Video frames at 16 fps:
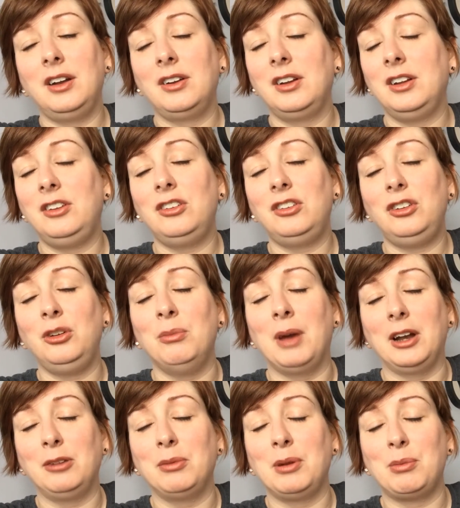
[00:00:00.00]
it's just too
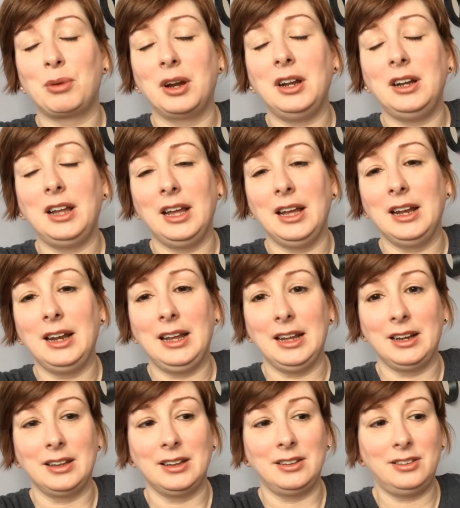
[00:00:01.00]
much. My brain can't
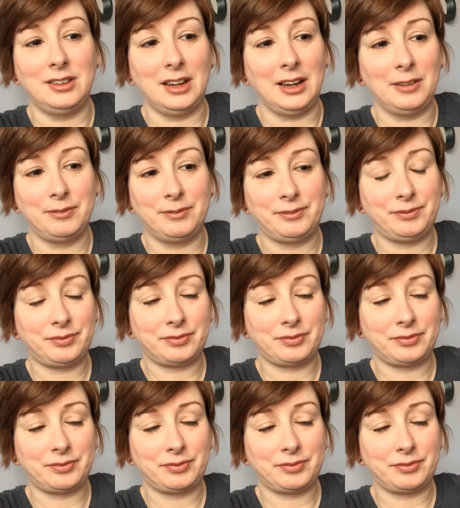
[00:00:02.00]
handle this today.